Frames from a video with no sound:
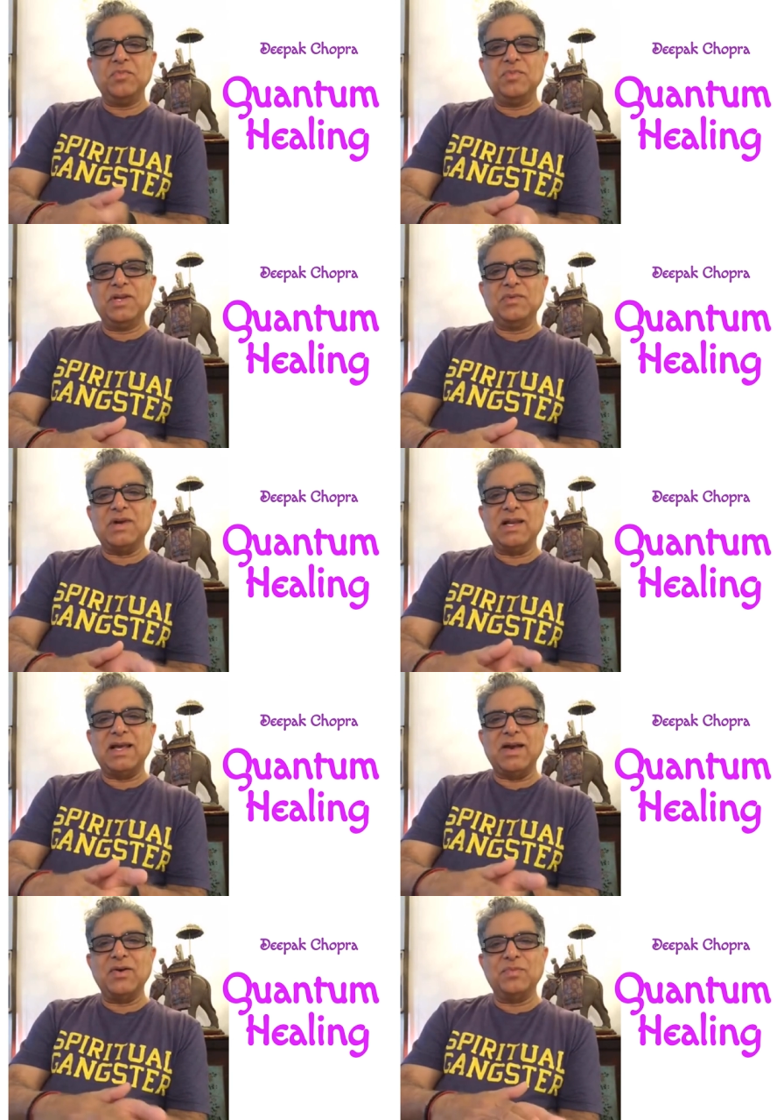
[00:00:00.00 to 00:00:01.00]
Meanwhile,
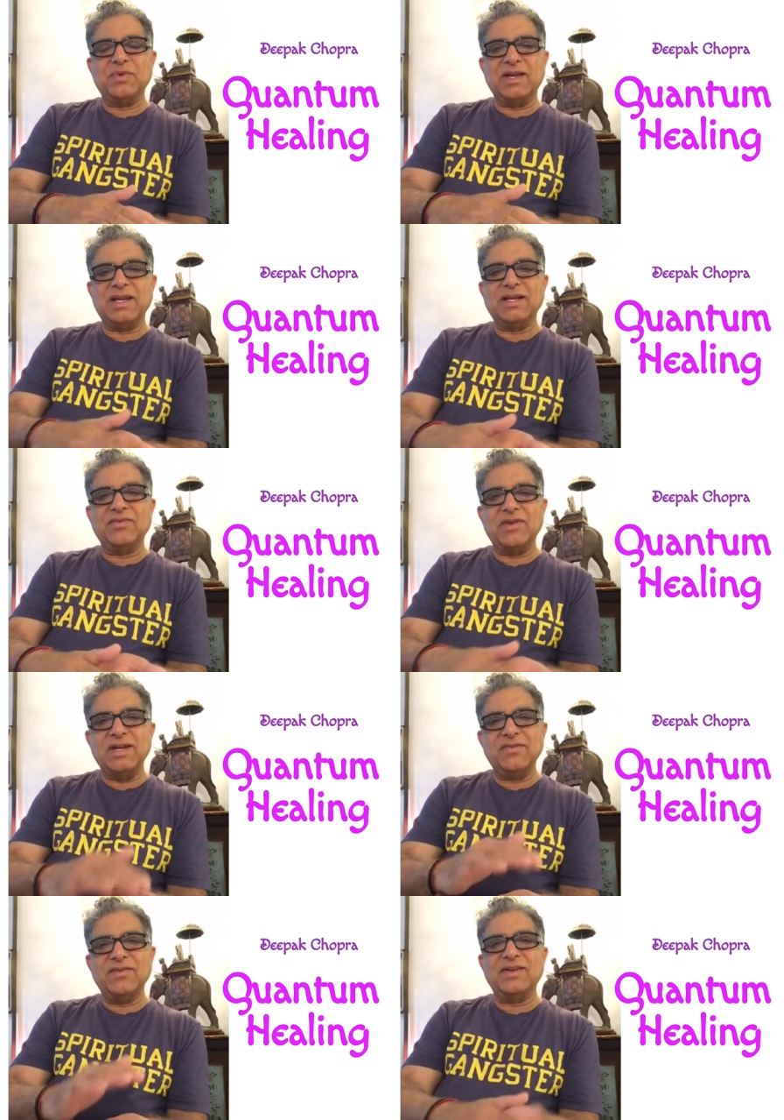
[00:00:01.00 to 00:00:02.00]
I hope you're getting
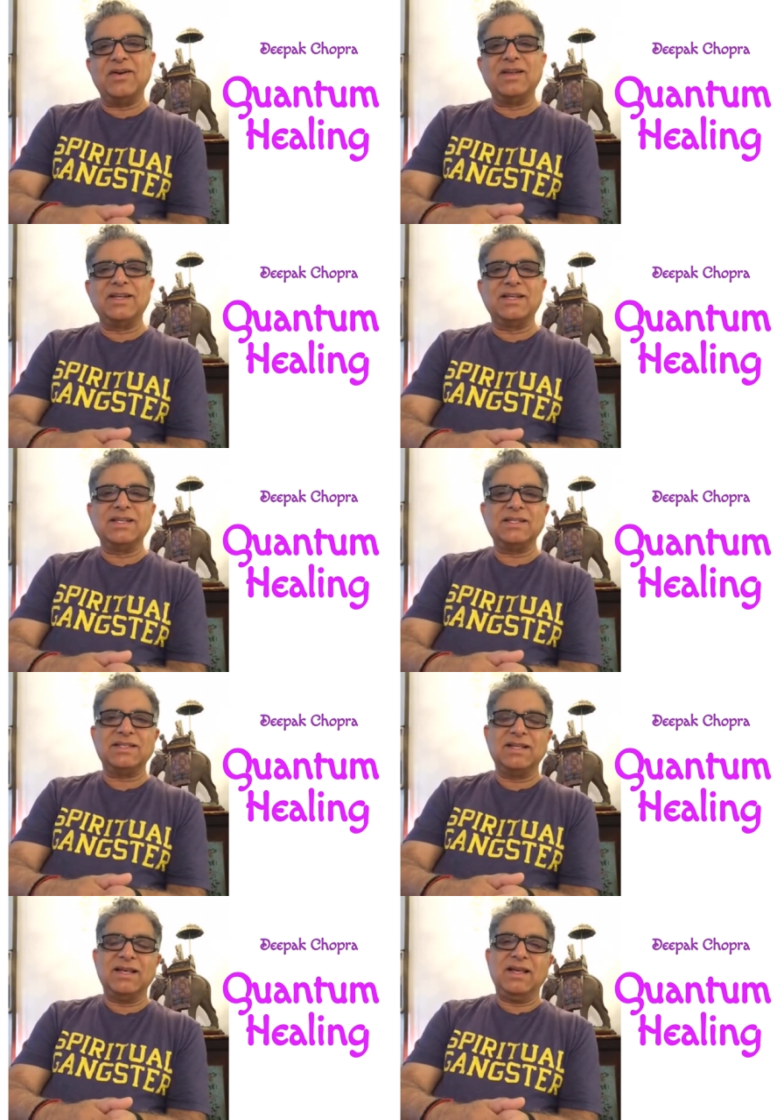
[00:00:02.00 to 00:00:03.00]
ready for the
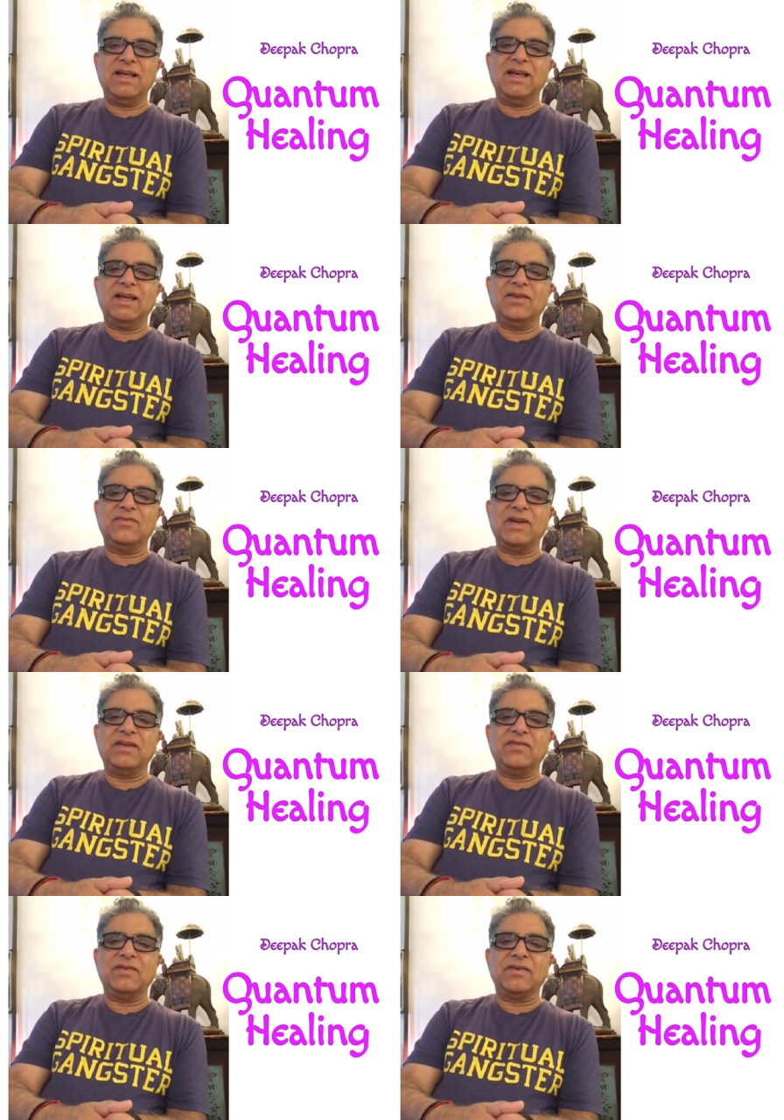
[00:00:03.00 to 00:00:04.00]
holidays and
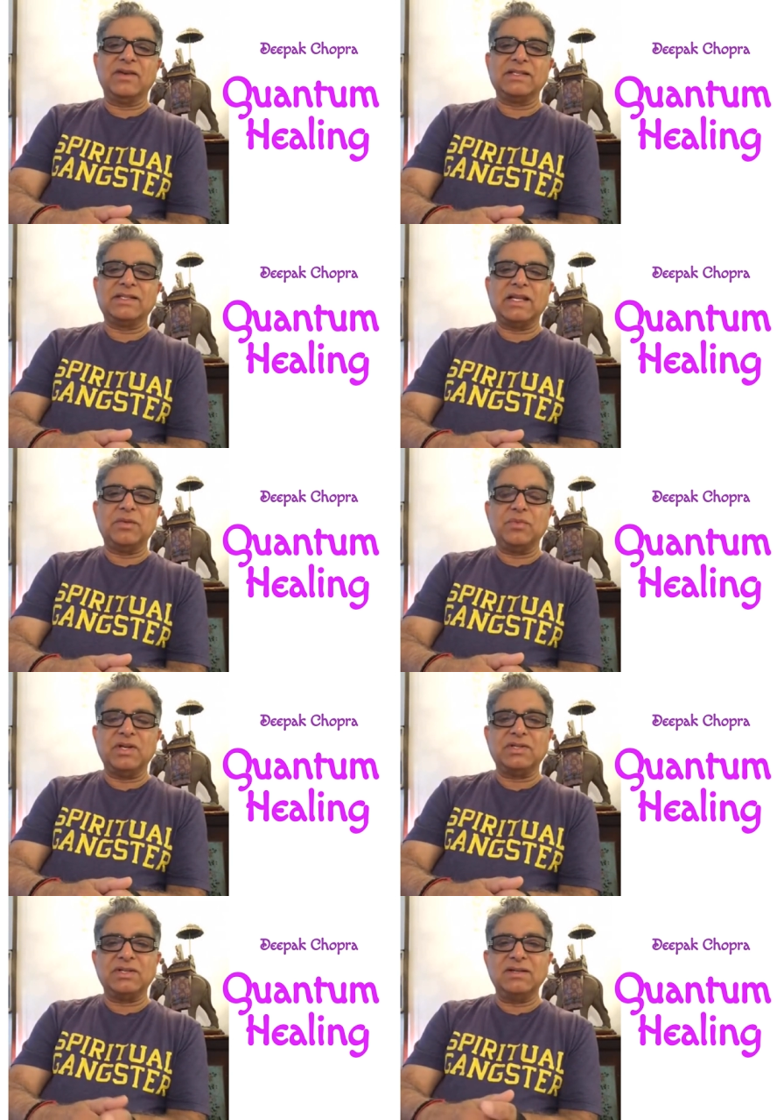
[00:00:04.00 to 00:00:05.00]
ready for great
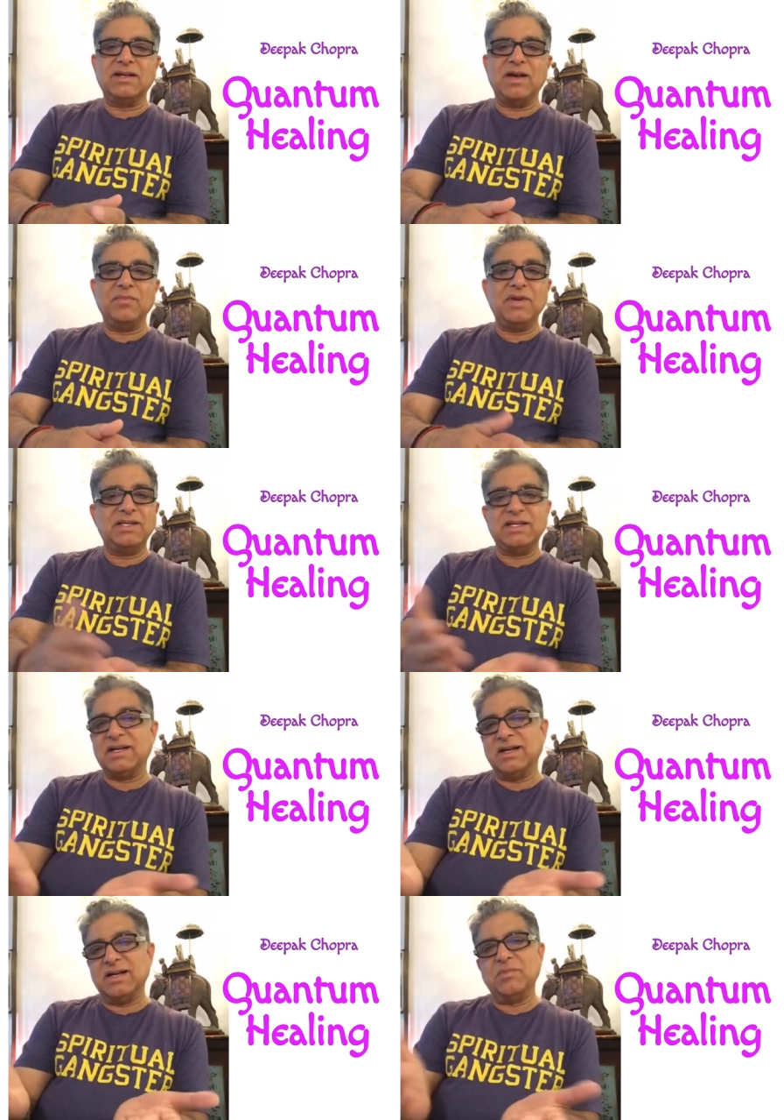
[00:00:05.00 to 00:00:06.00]
celebration. I may
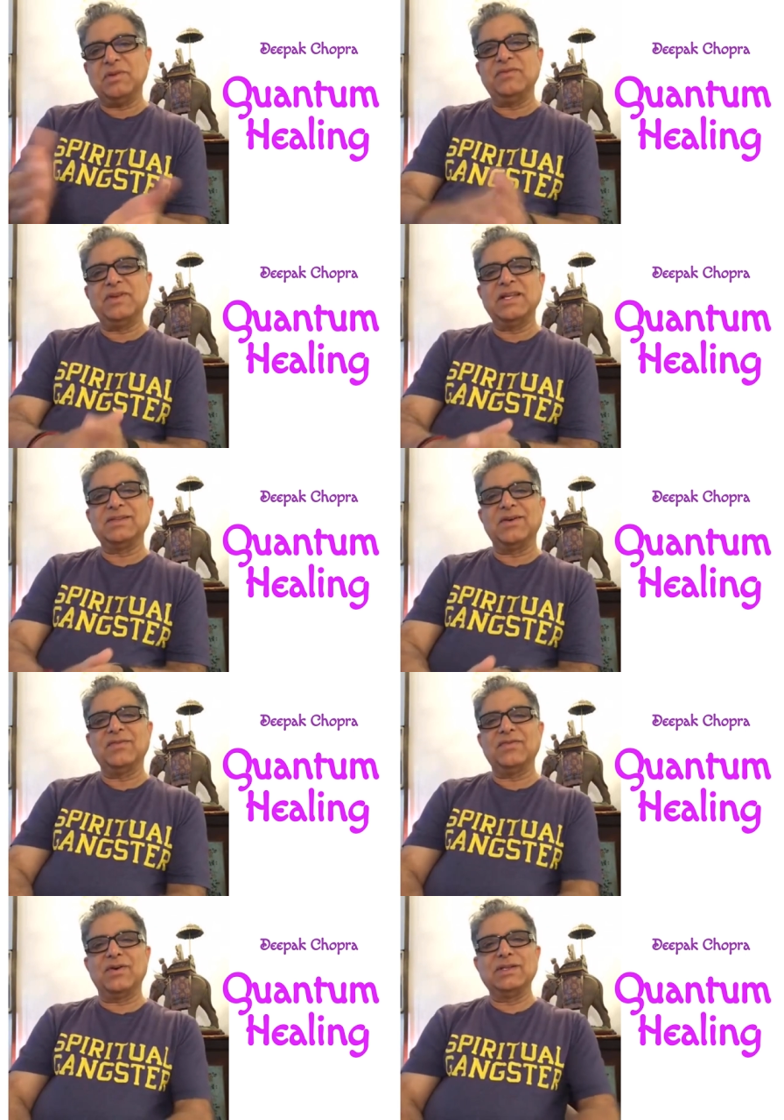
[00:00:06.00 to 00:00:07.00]
take a couple of days
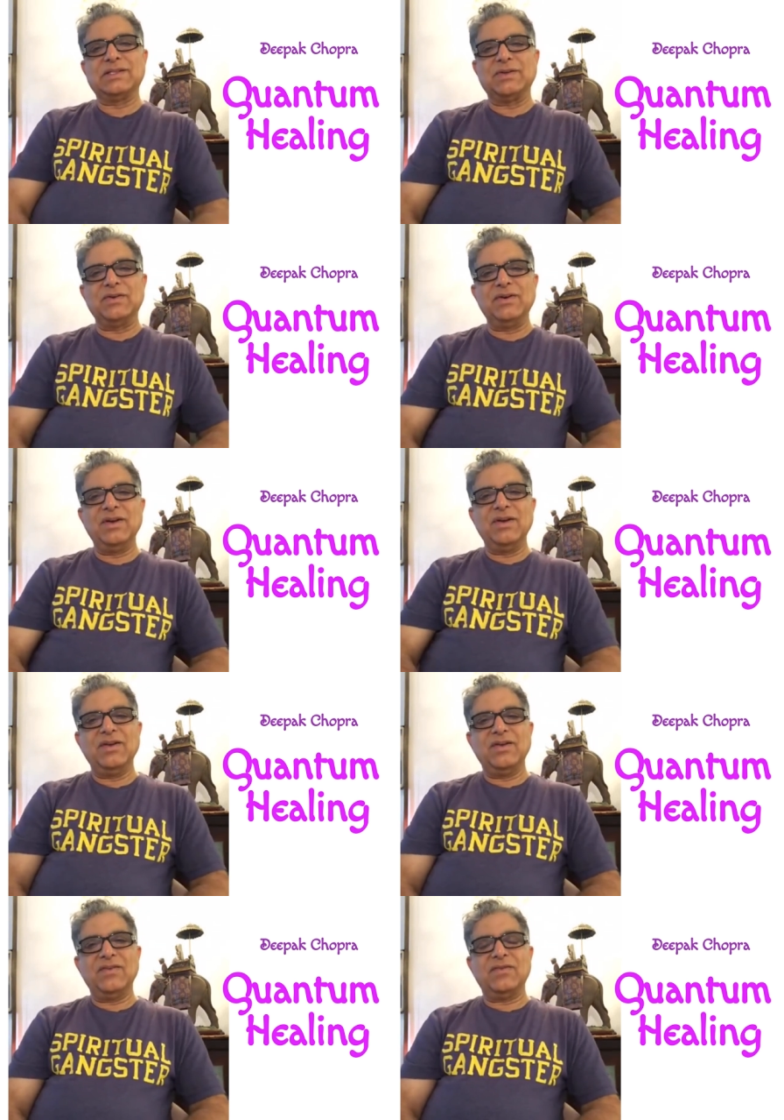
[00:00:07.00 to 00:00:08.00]
off also
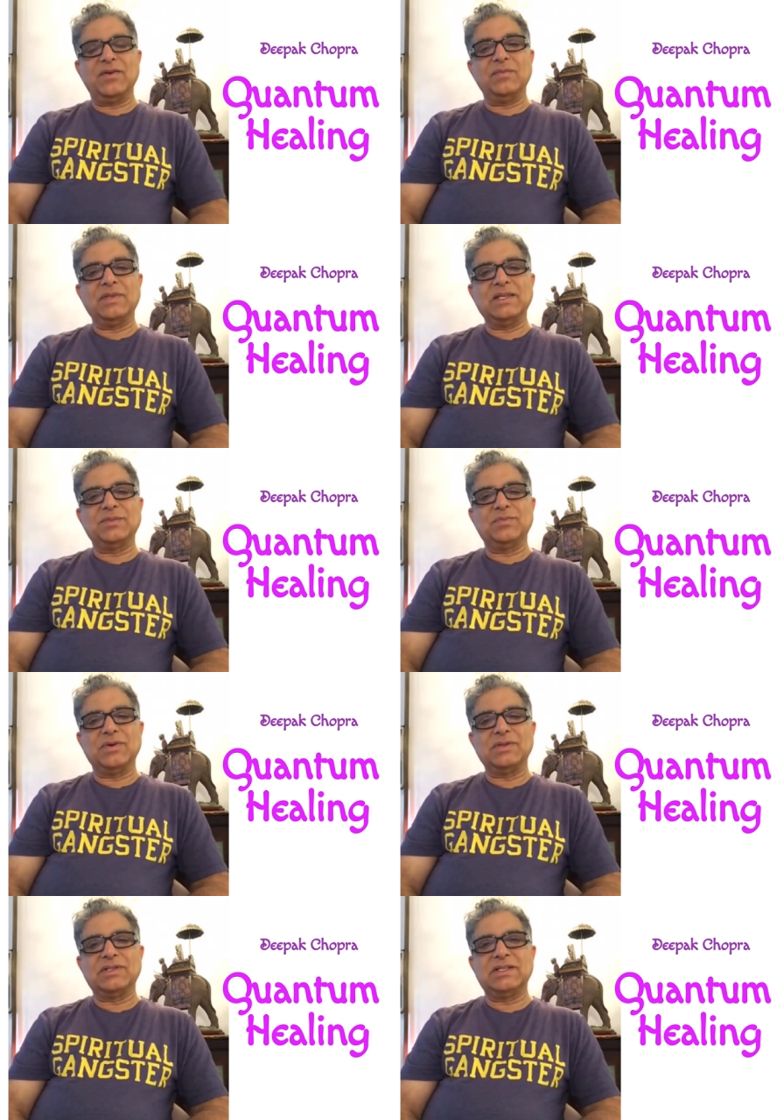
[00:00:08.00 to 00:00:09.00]
from these
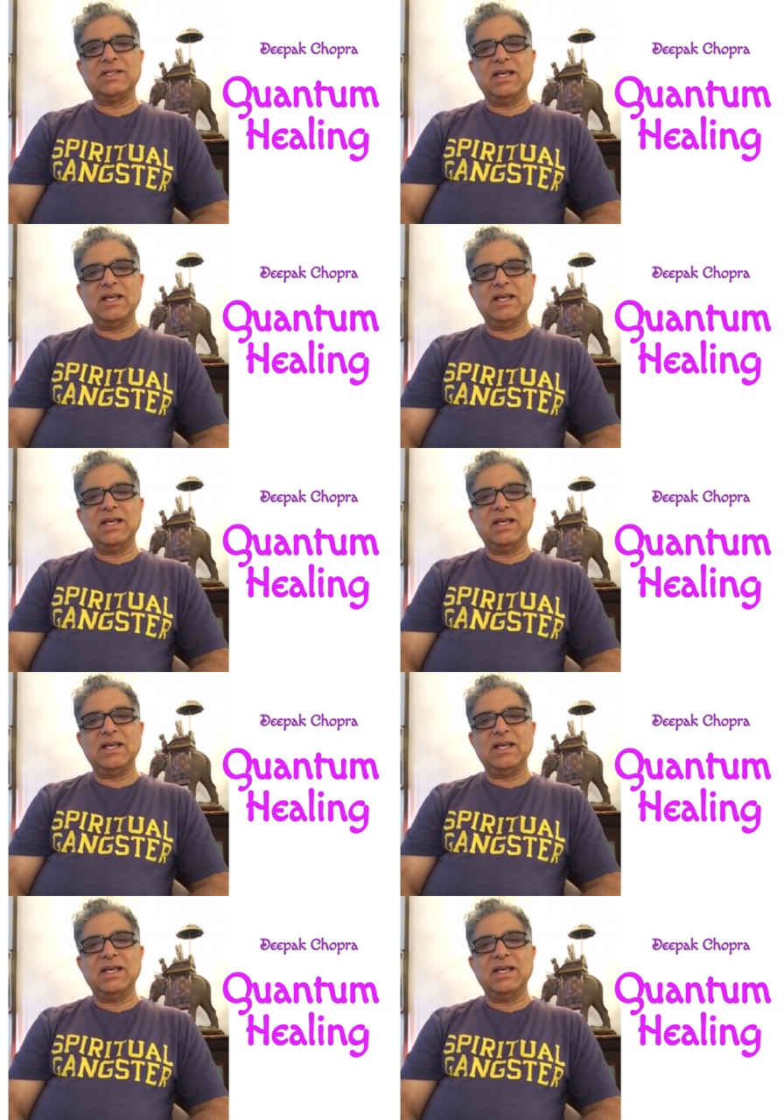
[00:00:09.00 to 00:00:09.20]
posts.